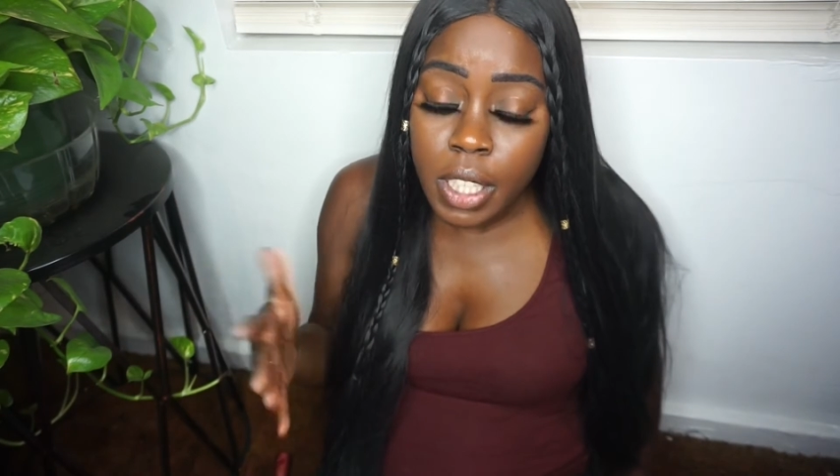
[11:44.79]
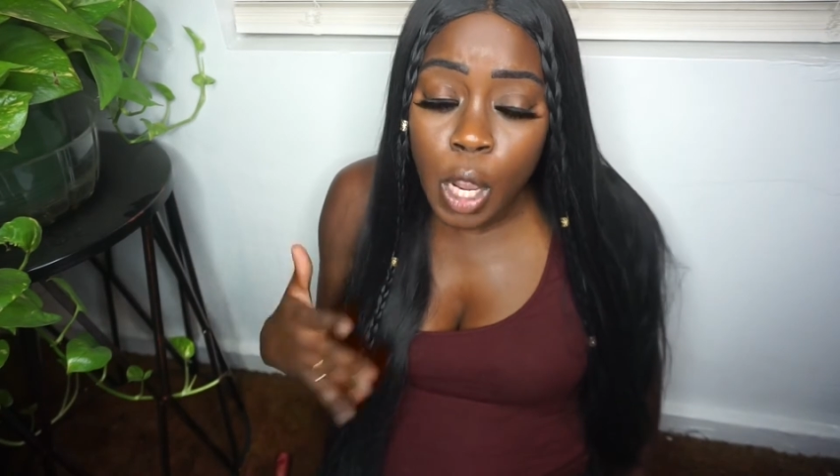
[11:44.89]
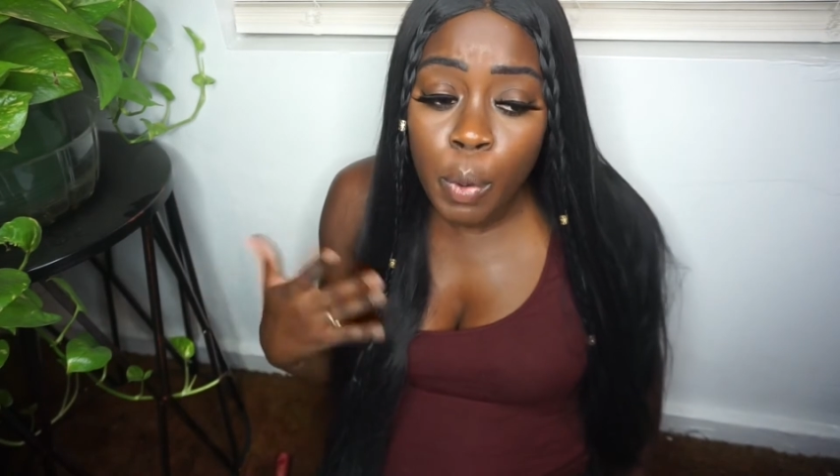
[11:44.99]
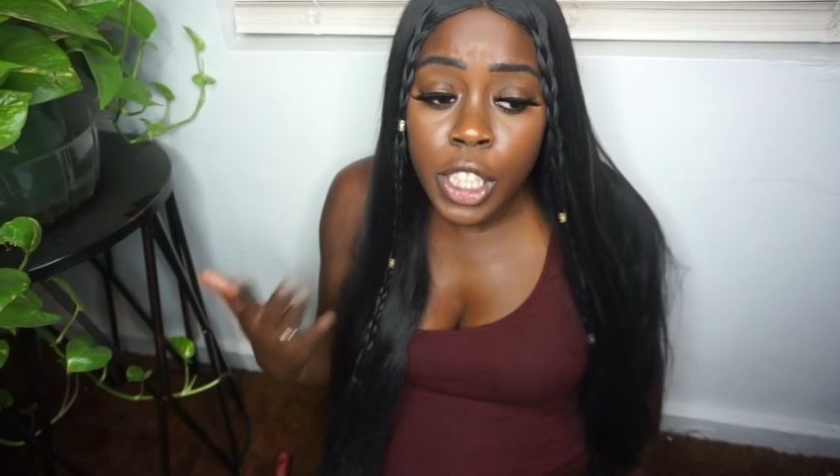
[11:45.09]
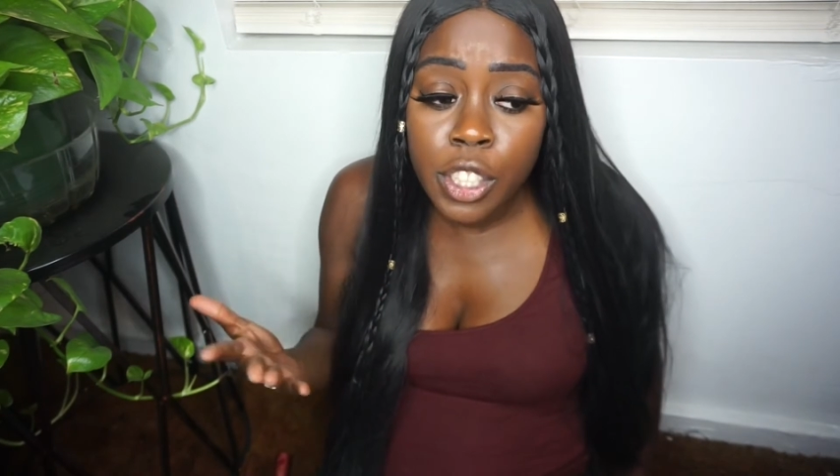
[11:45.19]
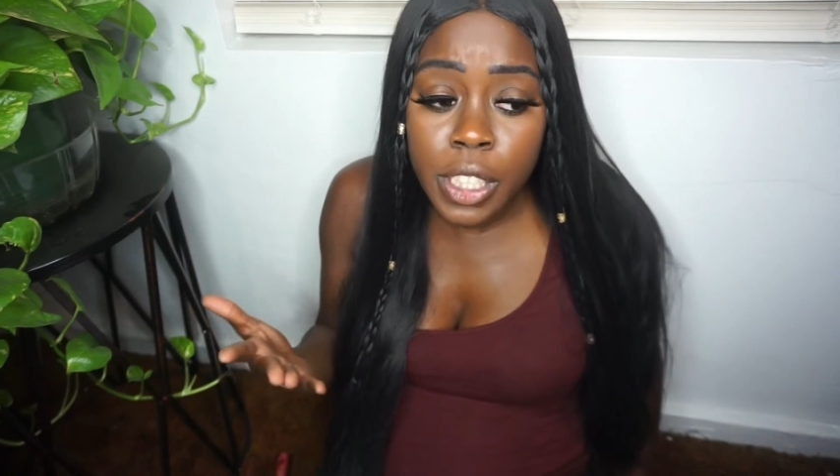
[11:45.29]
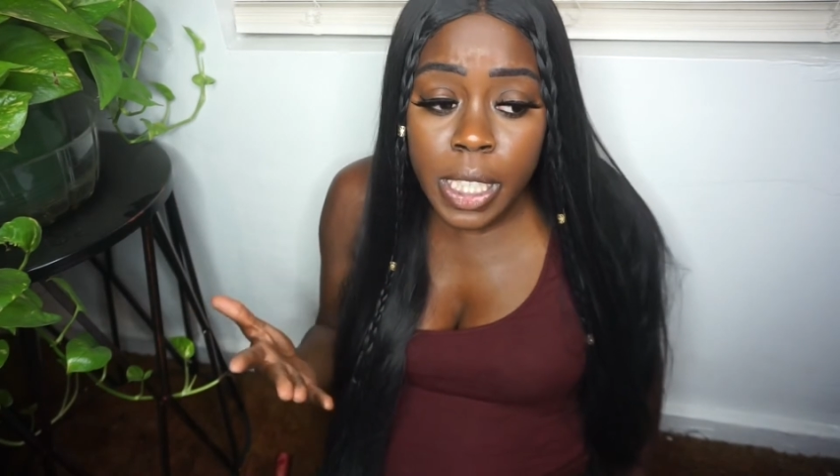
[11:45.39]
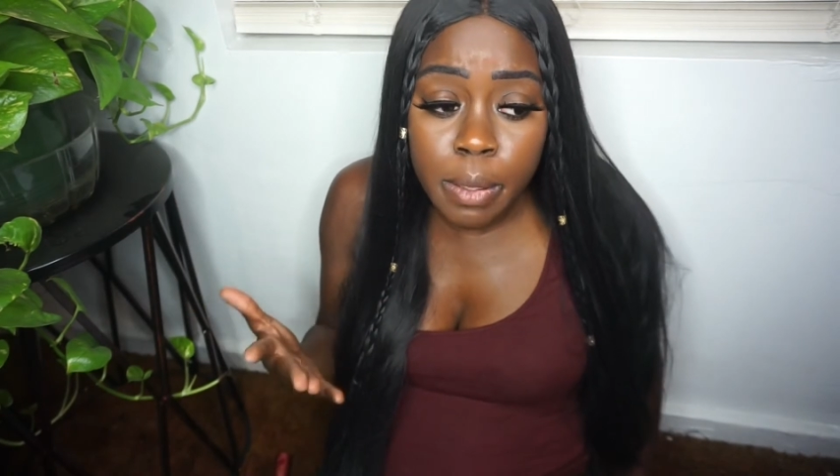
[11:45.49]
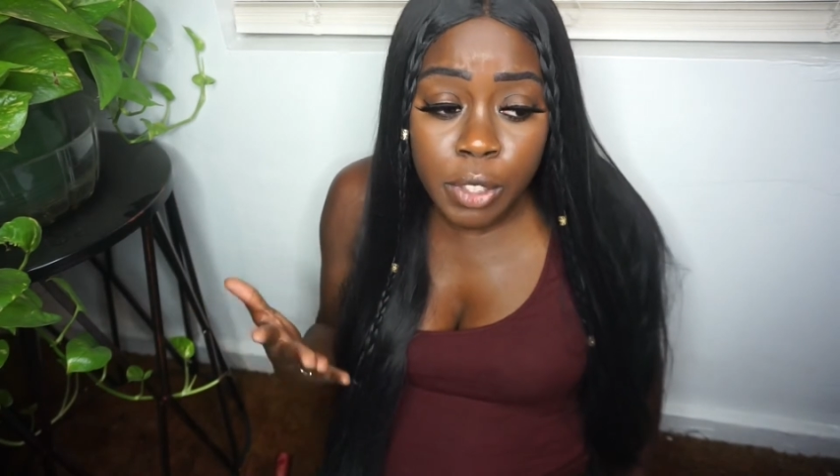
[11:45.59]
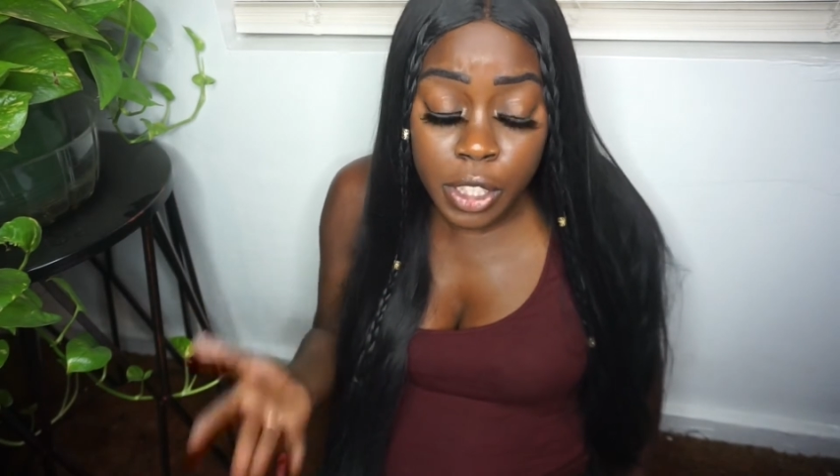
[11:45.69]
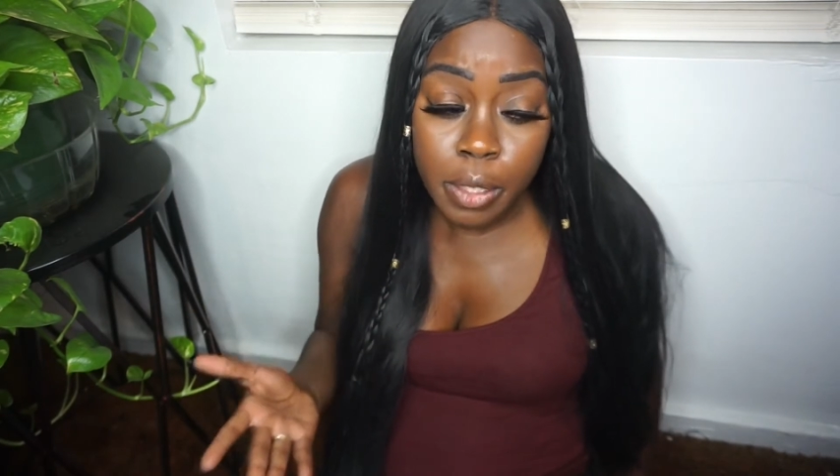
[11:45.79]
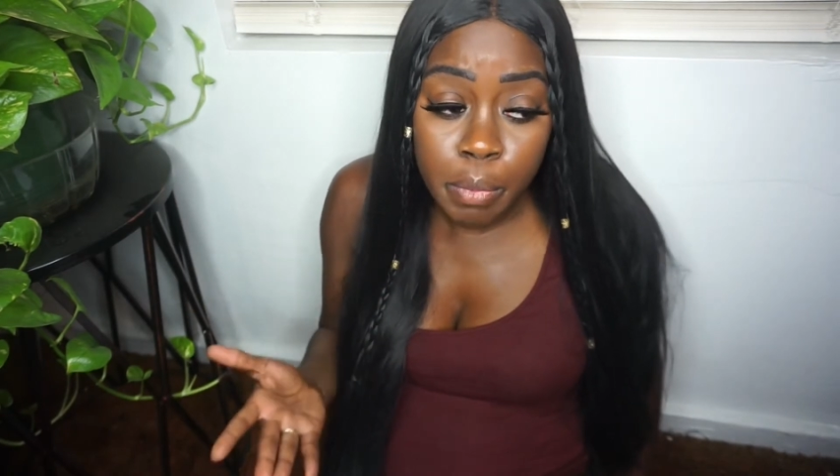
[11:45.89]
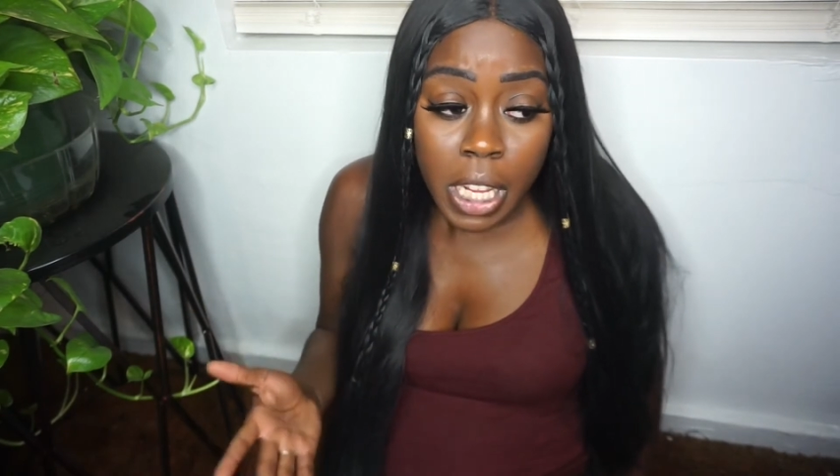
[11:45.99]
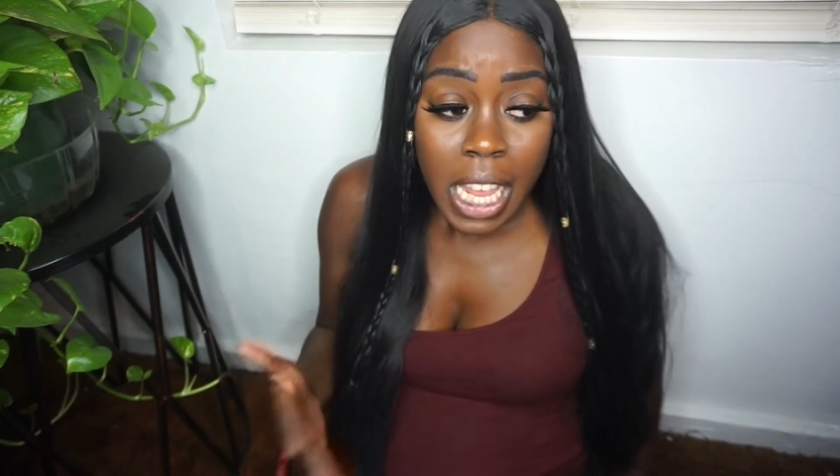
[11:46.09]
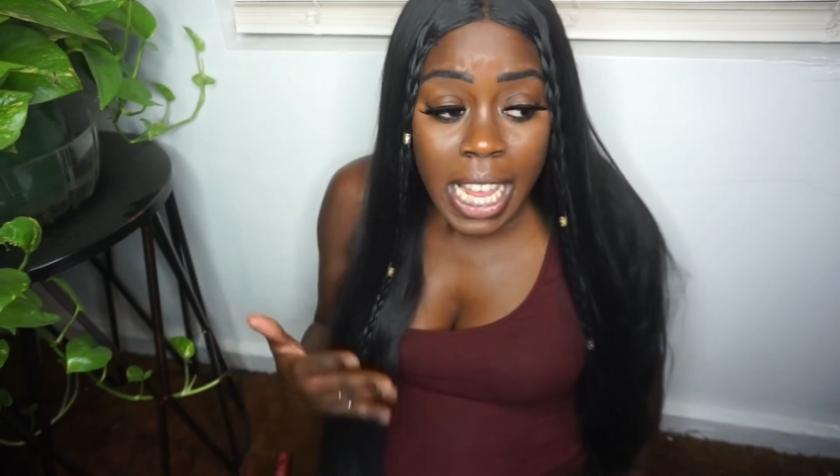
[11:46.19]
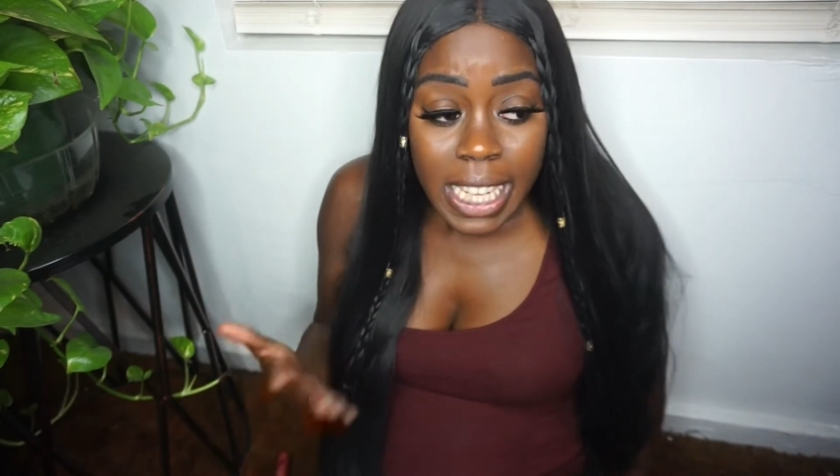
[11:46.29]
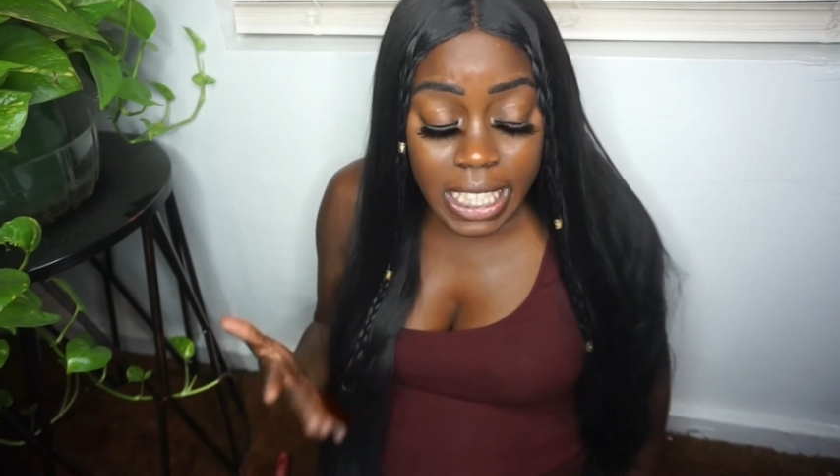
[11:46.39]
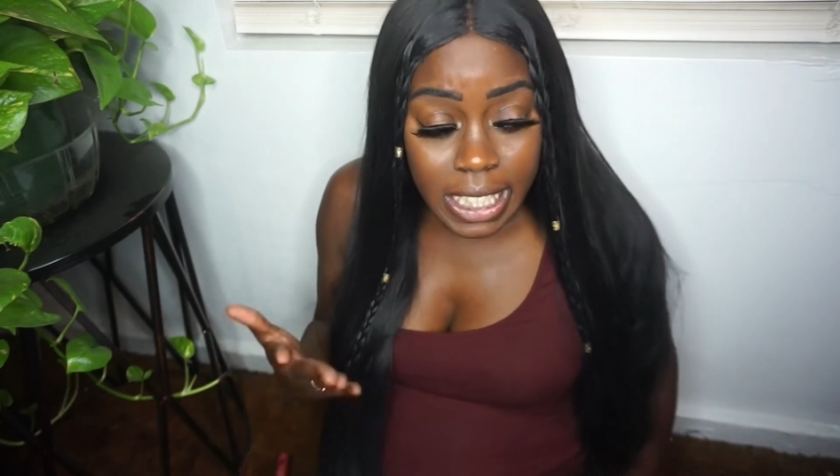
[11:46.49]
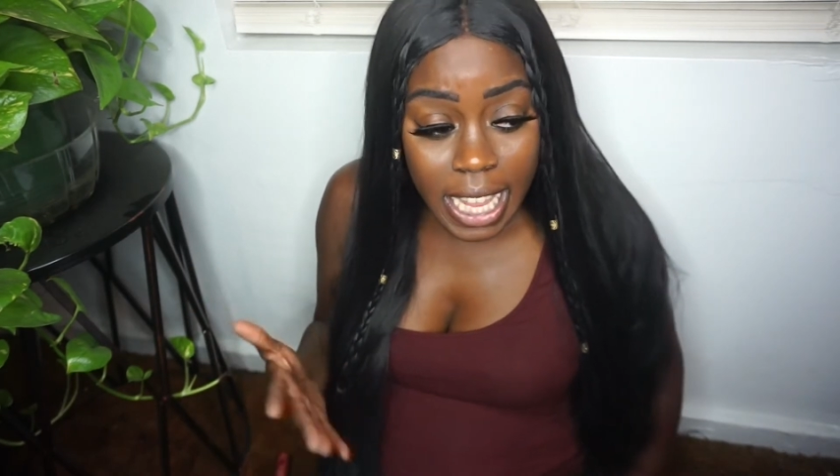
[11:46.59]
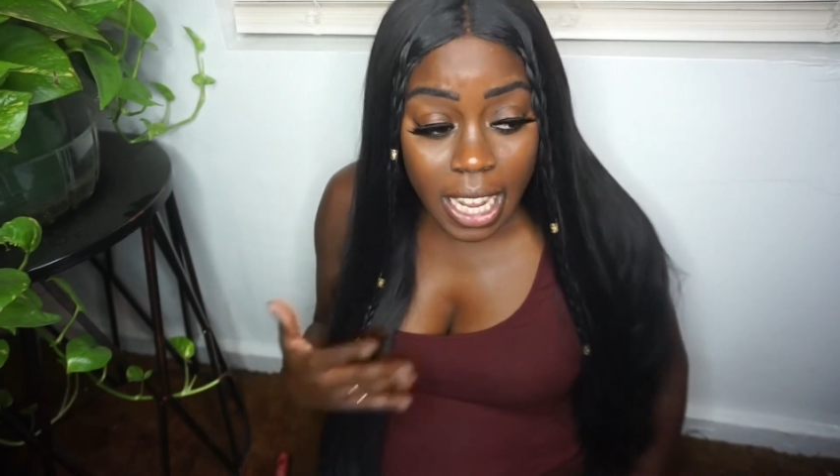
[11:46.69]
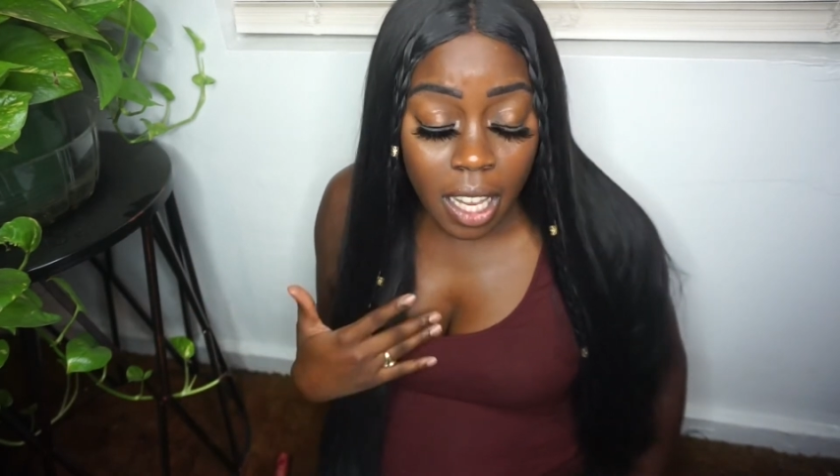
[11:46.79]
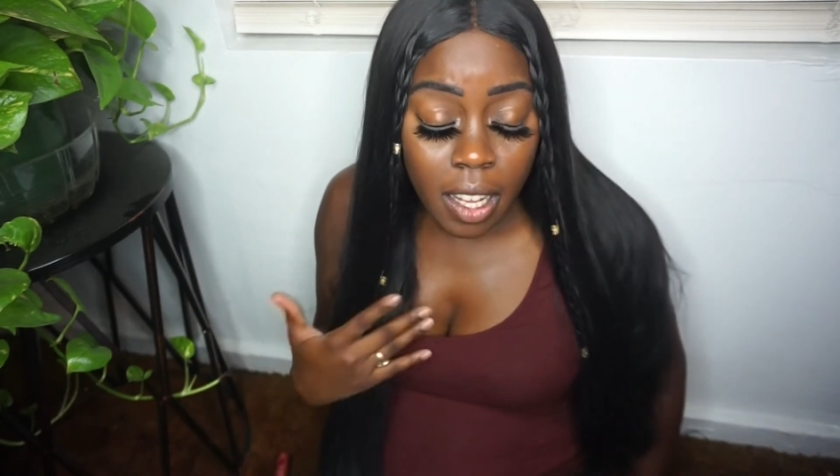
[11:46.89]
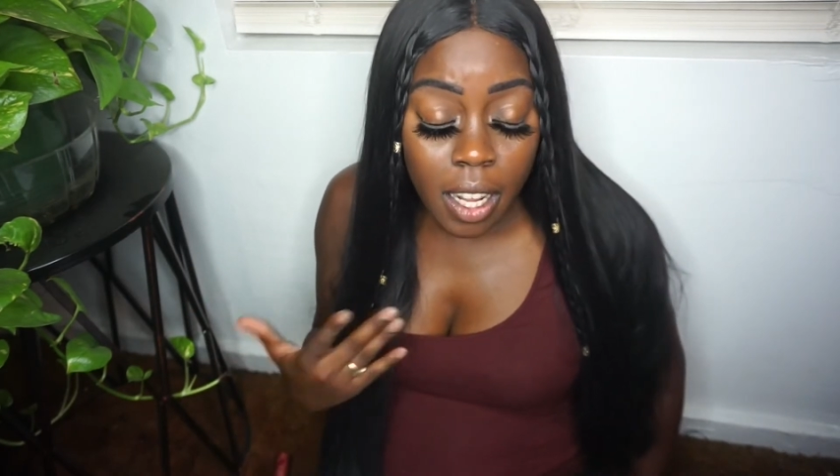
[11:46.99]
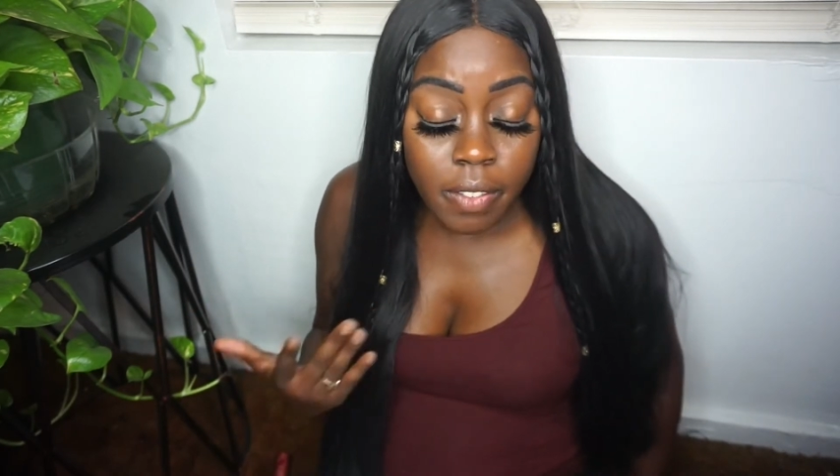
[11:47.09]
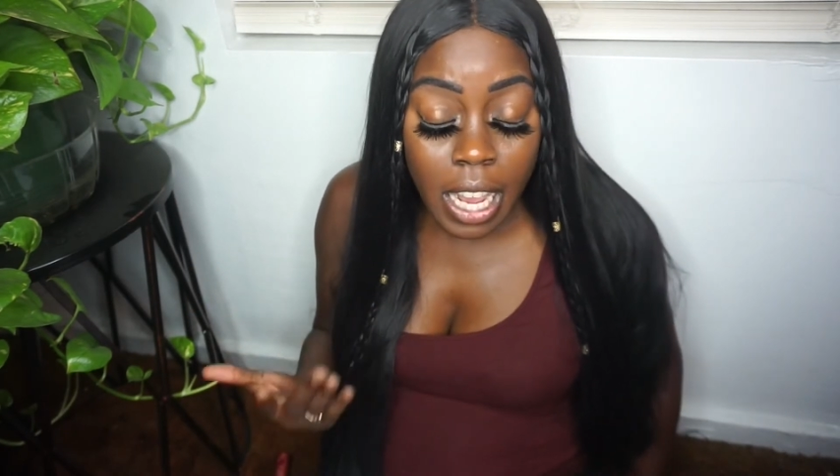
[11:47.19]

a relationship can take a lot